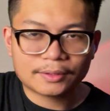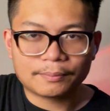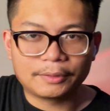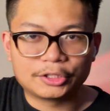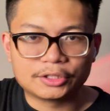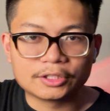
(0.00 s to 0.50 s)

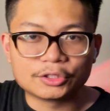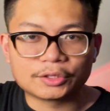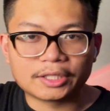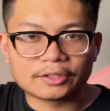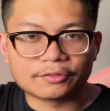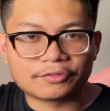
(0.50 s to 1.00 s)
make sure that you
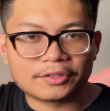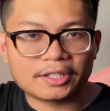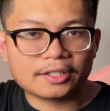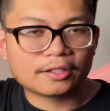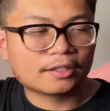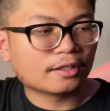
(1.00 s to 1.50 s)
get the
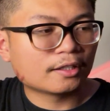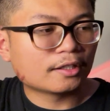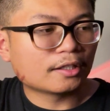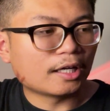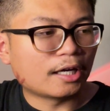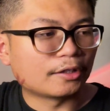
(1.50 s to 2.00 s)
feel
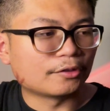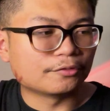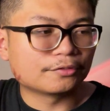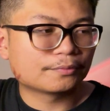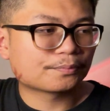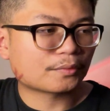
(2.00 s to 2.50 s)
out
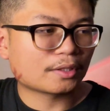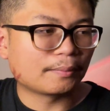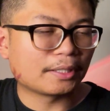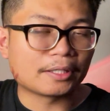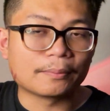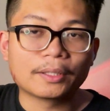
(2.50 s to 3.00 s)
of
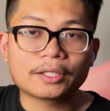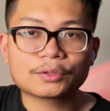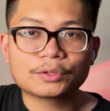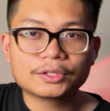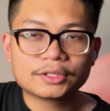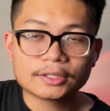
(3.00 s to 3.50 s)
making bar
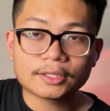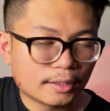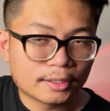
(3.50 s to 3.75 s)
chords.